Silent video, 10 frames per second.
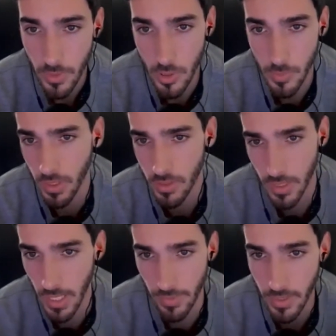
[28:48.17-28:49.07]
just because
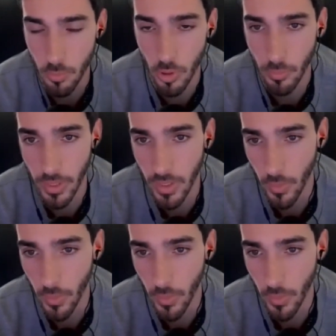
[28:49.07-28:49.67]
they have like more brand